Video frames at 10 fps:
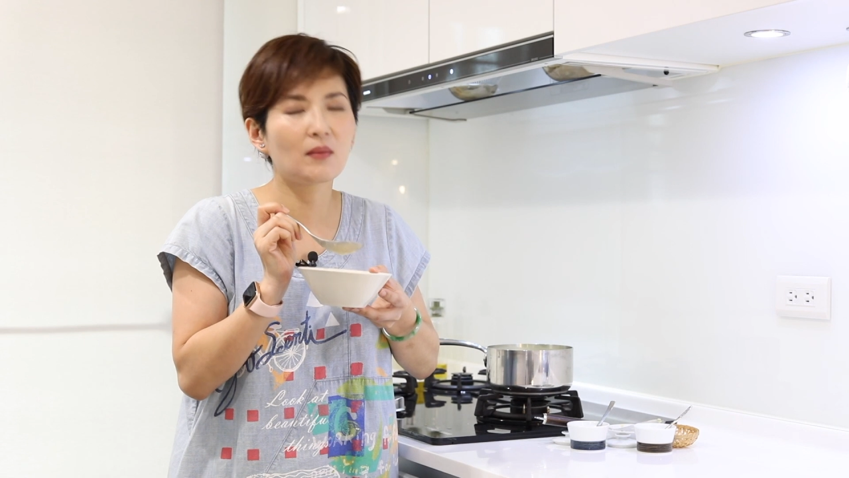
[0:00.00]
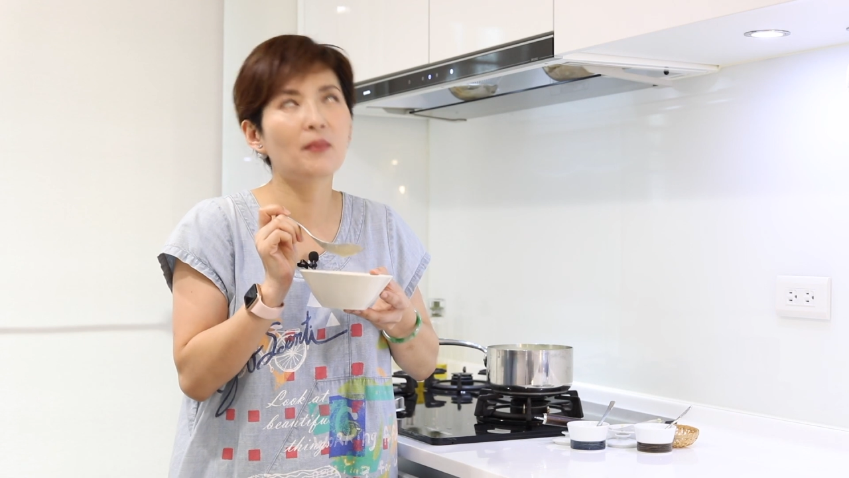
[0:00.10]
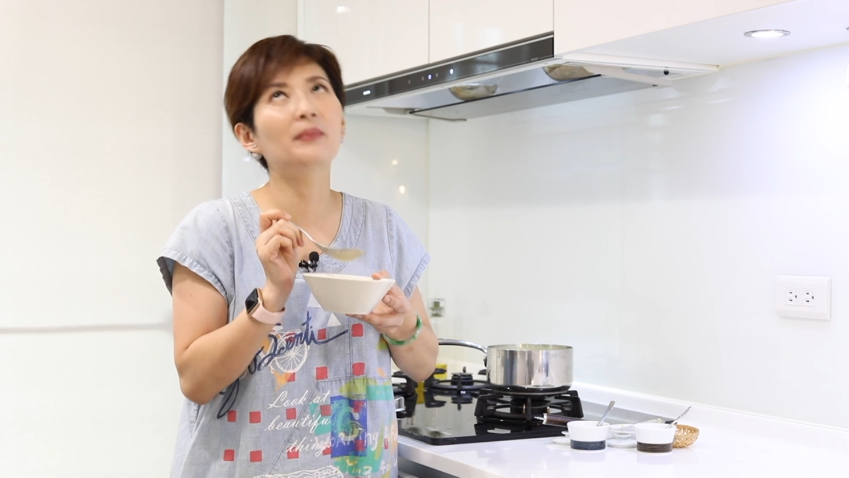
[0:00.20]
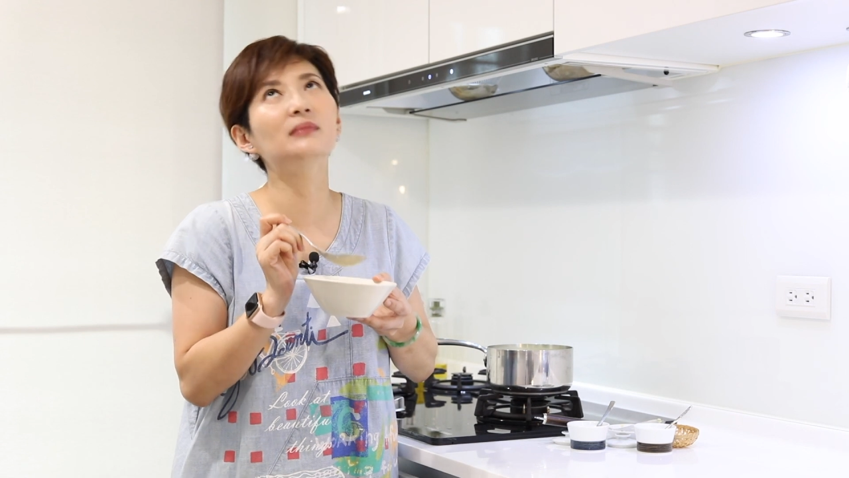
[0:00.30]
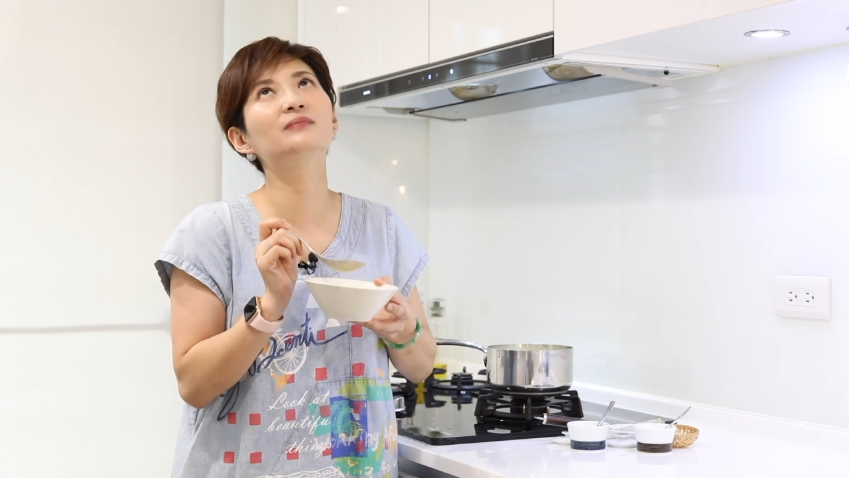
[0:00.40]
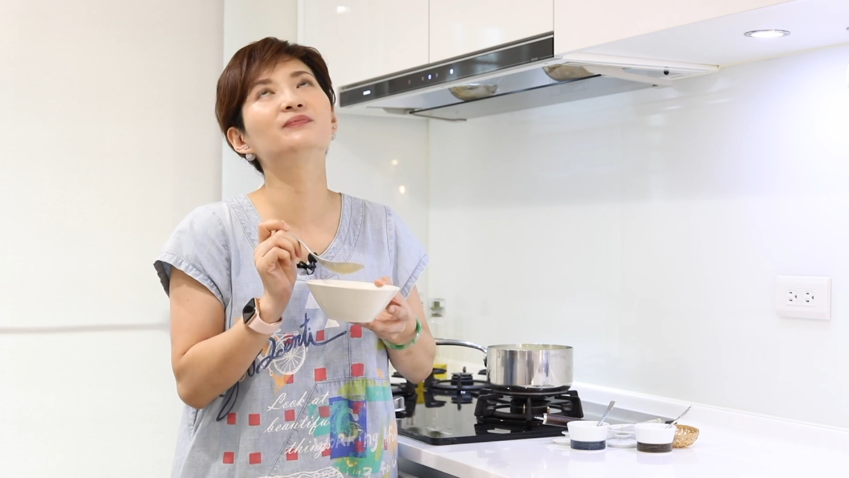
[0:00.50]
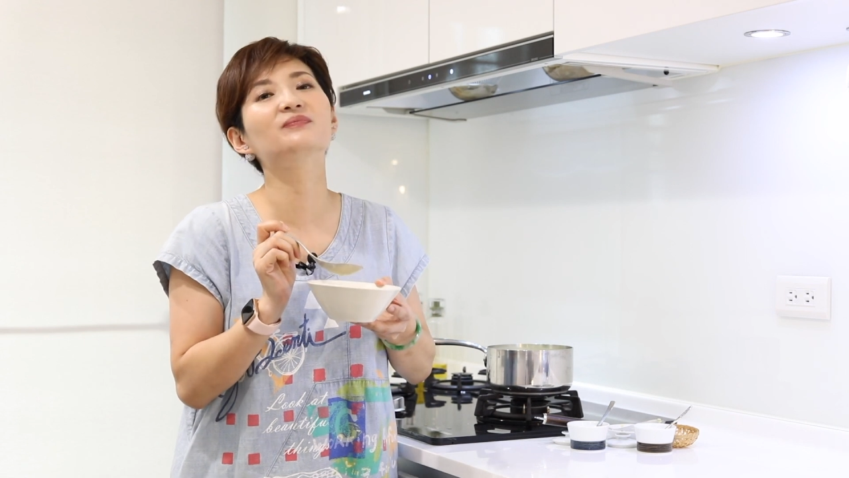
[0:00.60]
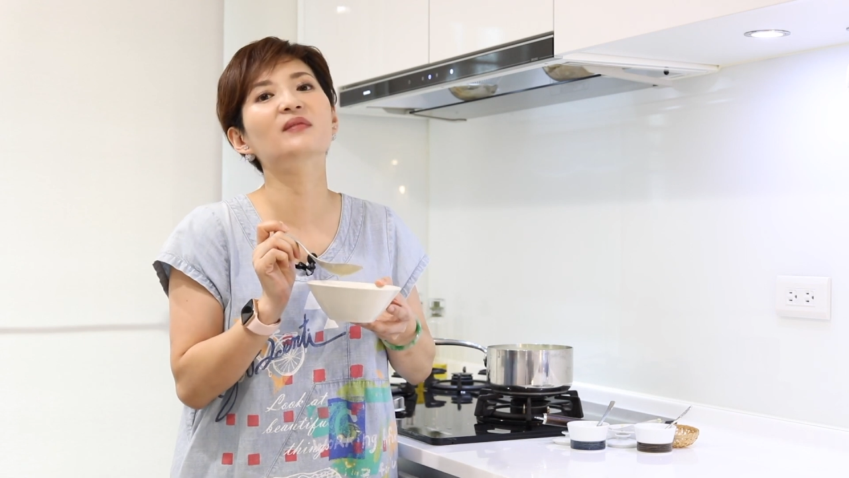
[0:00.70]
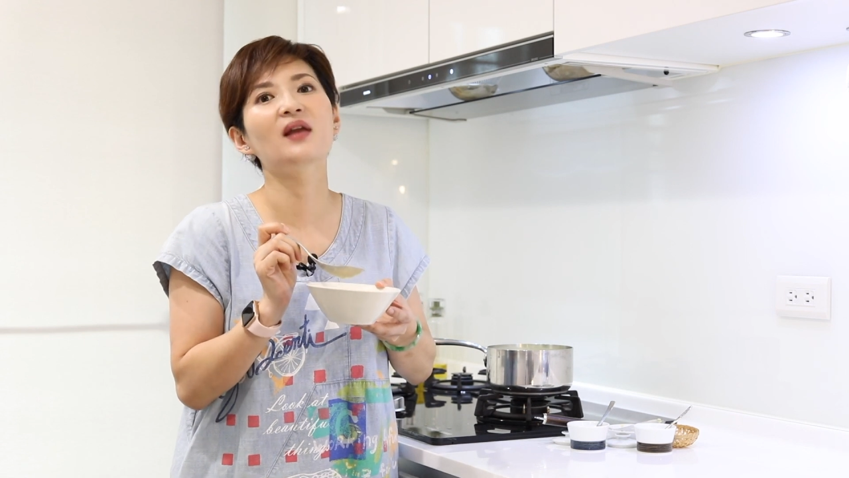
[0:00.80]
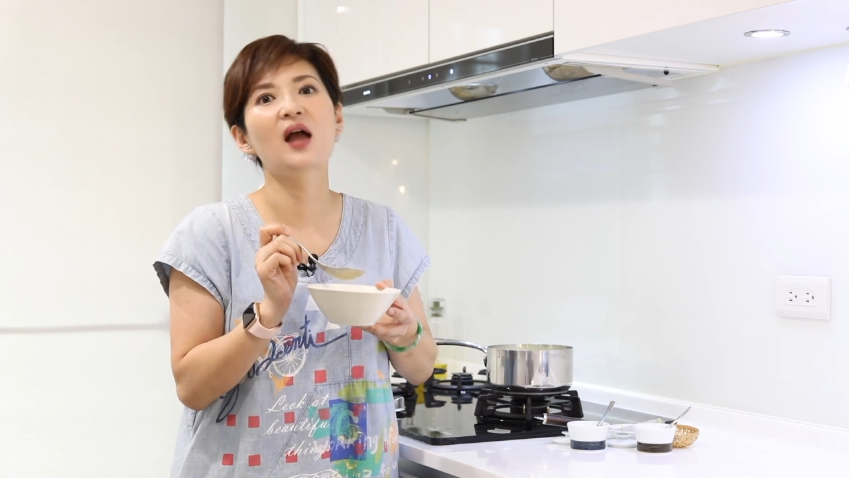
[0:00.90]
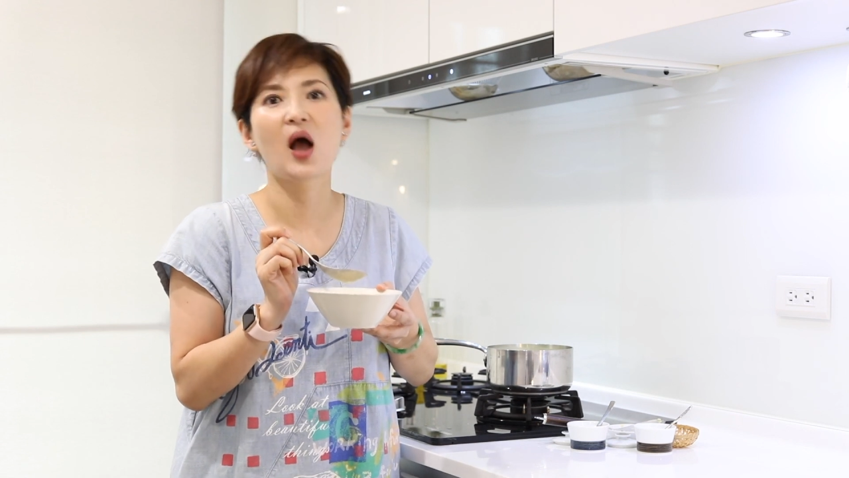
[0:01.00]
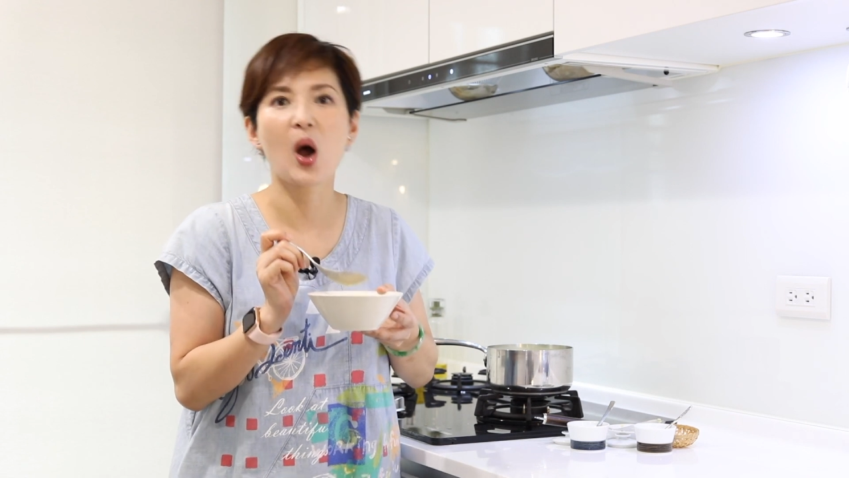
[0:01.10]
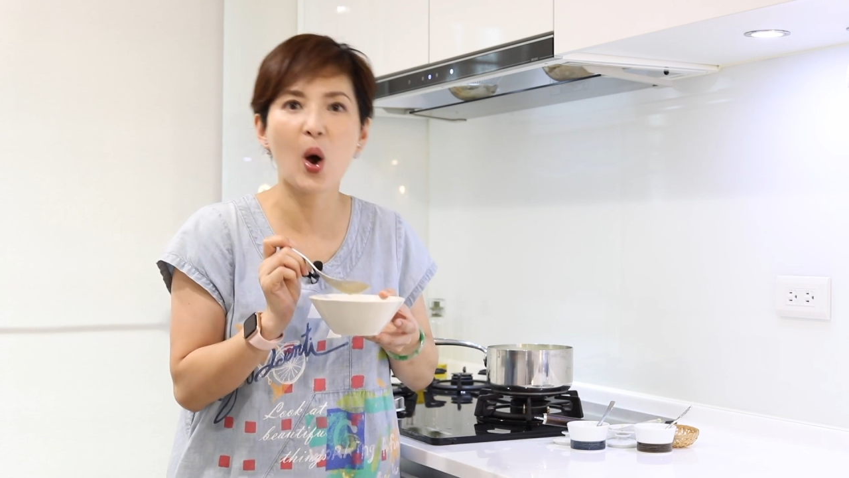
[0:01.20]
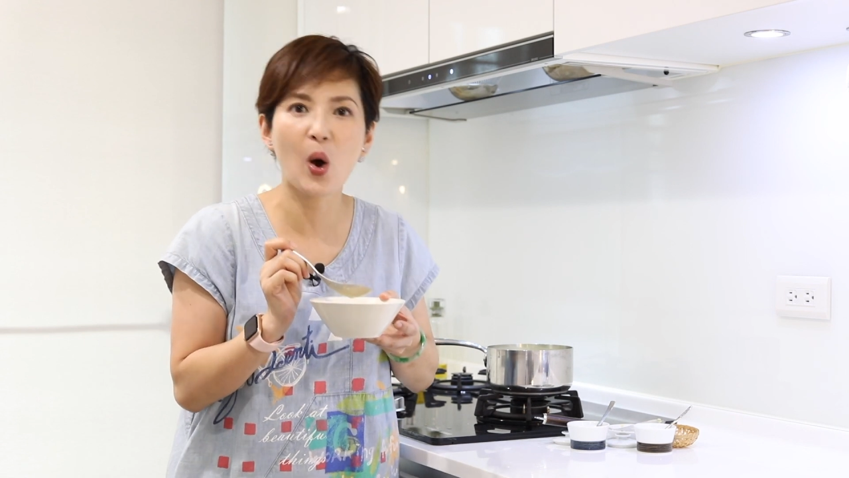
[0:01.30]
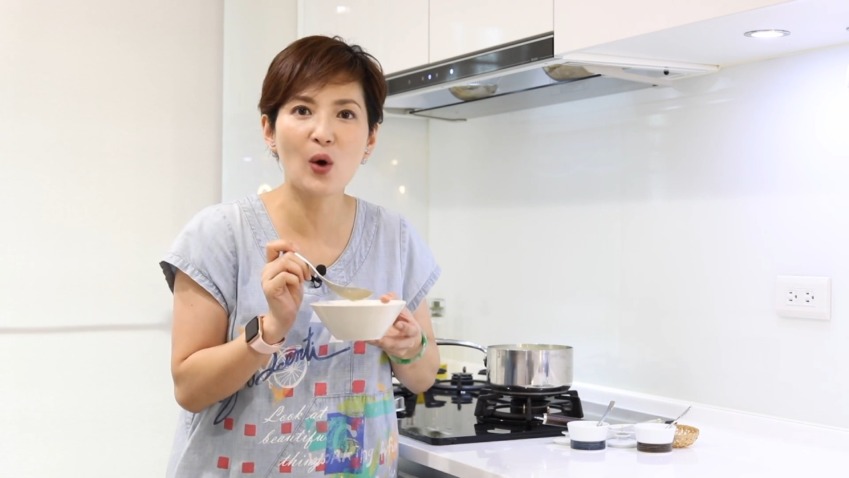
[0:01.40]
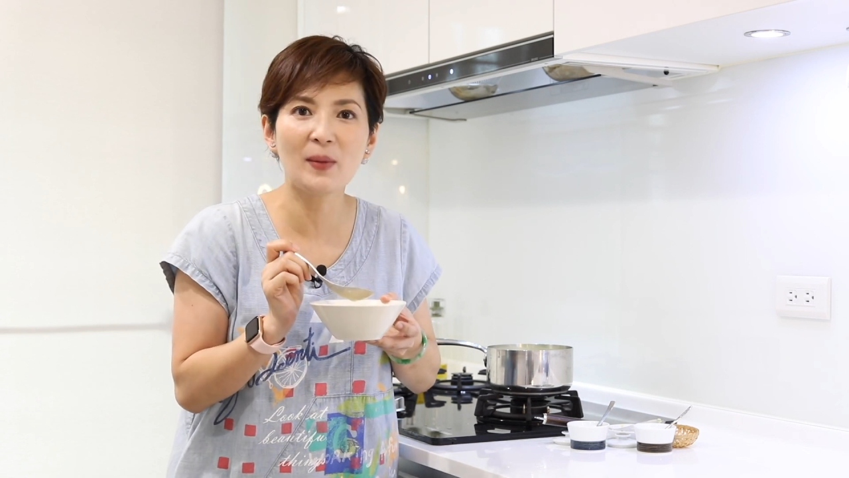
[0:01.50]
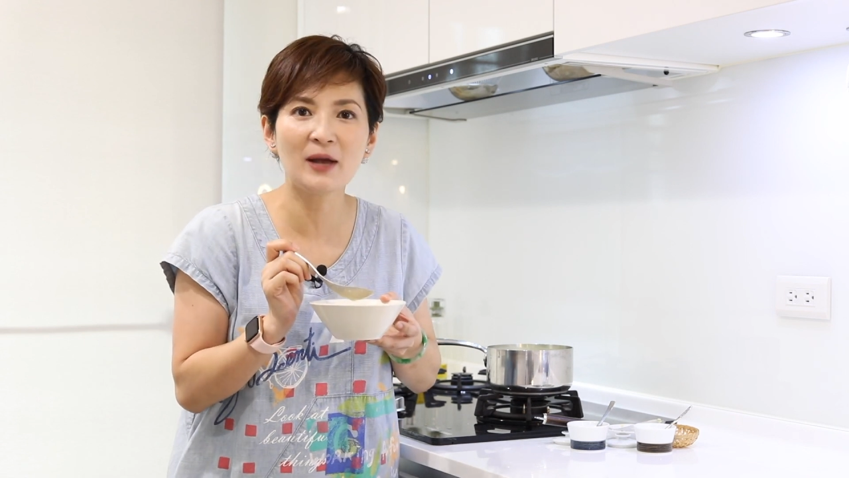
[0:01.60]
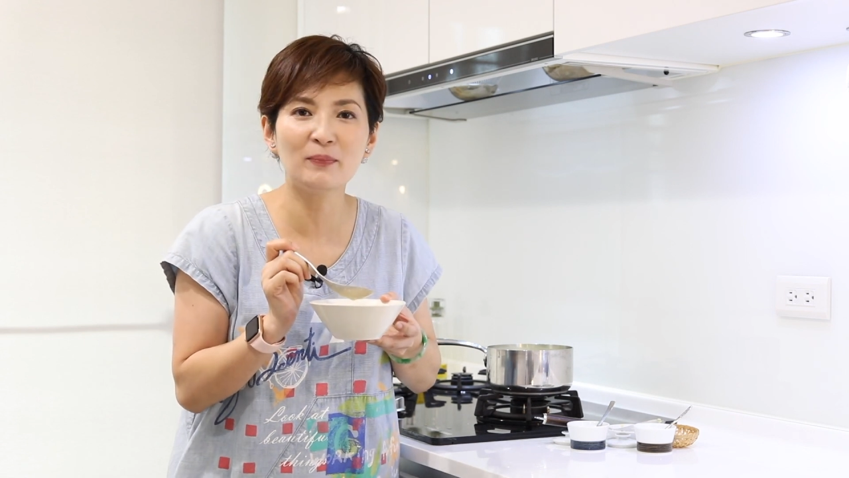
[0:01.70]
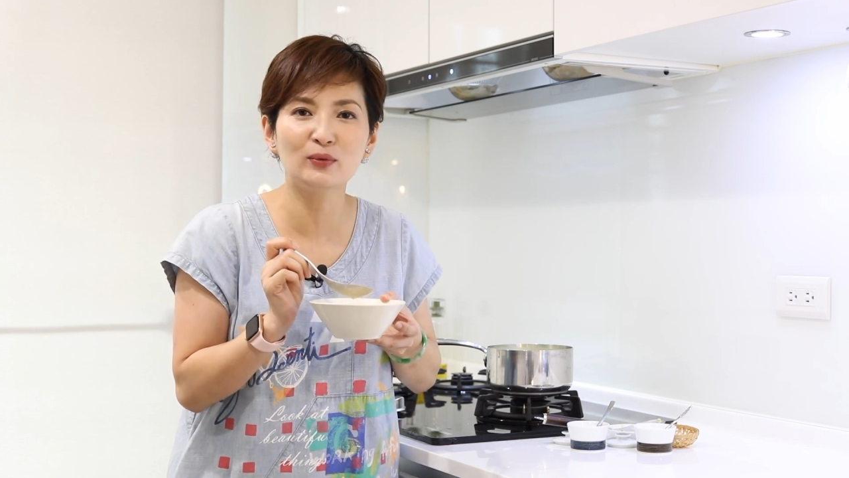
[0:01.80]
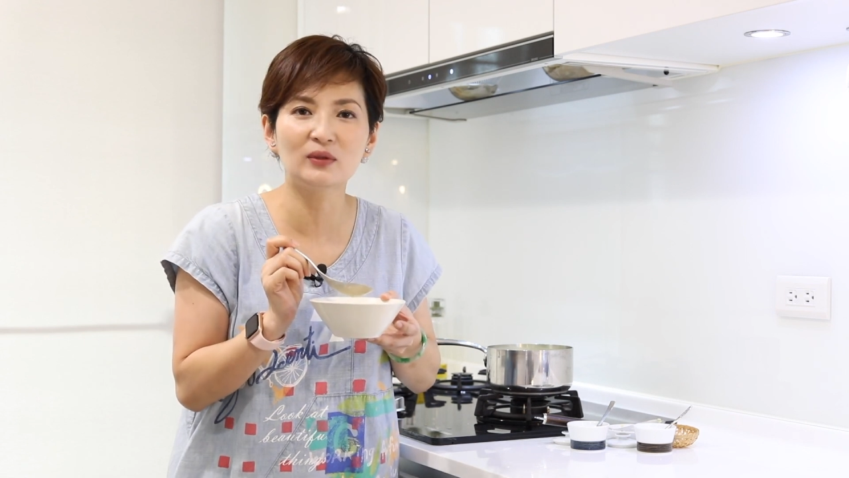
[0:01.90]
Mmm. Oh
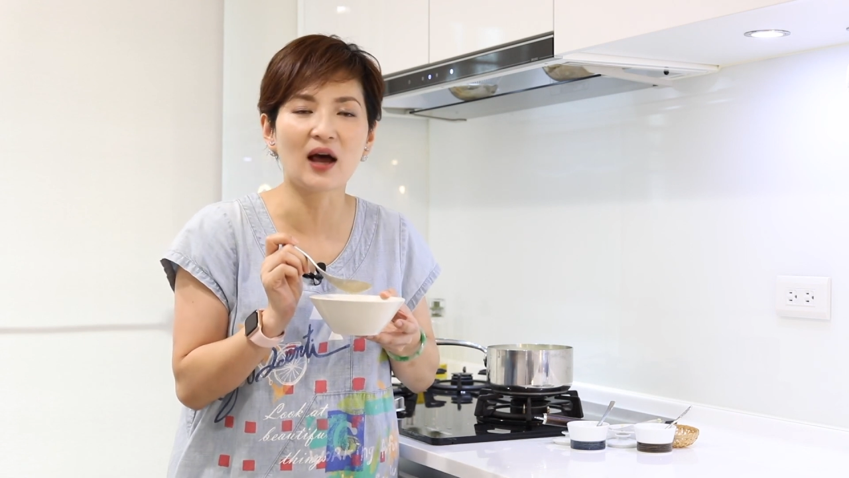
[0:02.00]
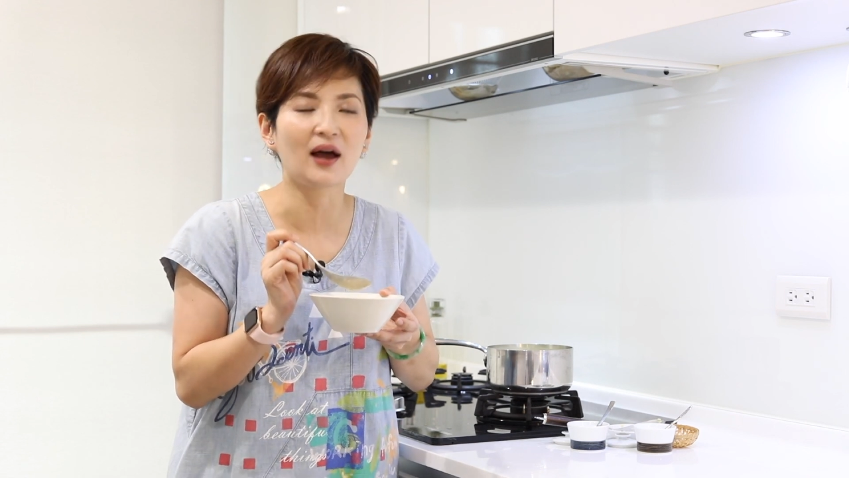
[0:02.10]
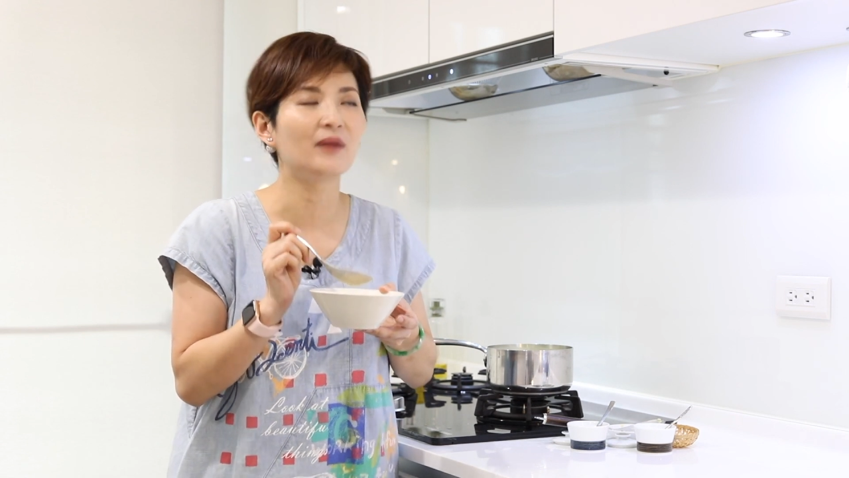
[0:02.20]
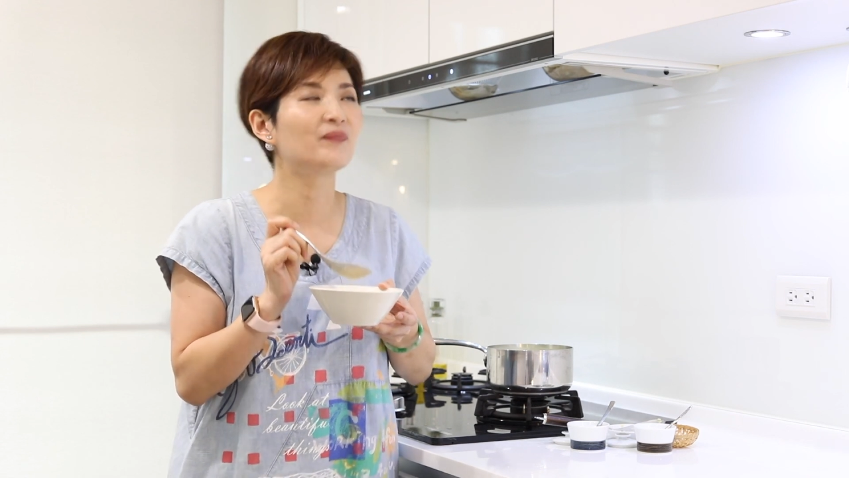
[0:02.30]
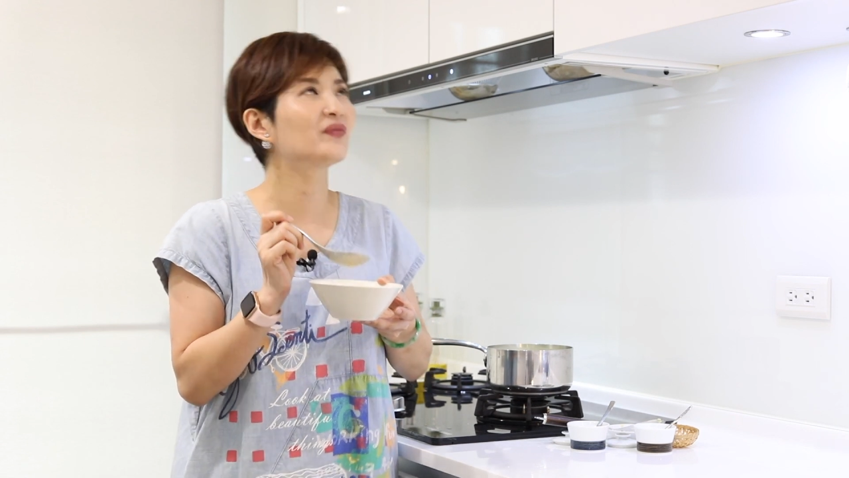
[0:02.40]
my Buddha,